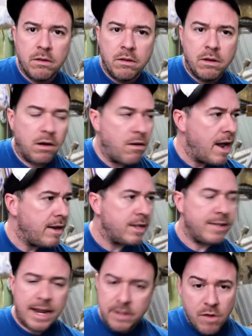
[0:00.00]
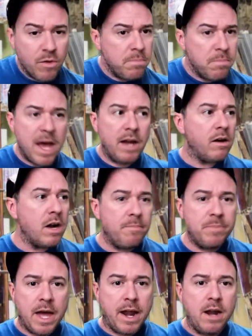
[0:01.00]
All right. They doing better
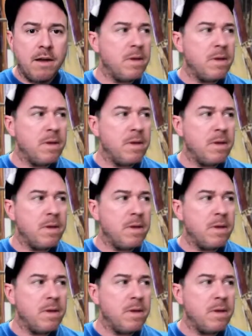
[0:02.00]
up there,